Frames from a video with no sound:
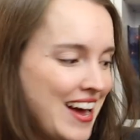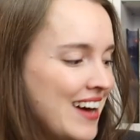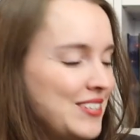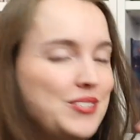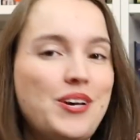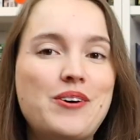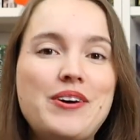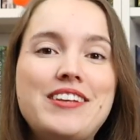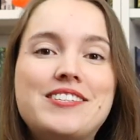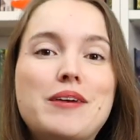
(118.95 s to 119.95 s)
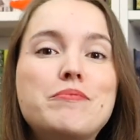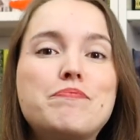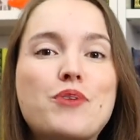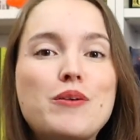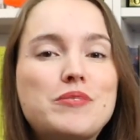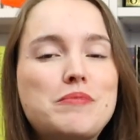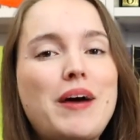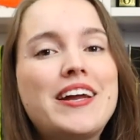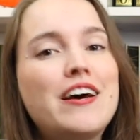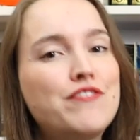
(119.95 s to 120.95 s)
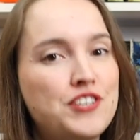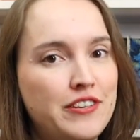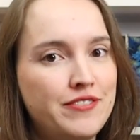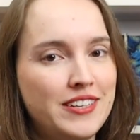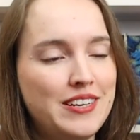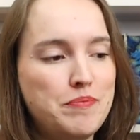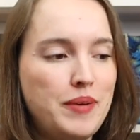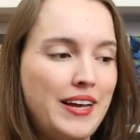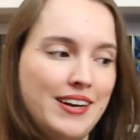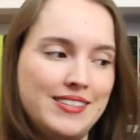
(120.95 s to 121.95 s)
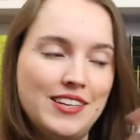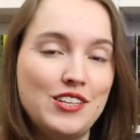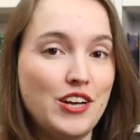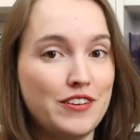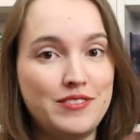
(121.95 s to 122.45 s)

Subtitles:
So some prompts might have shifted because a lot of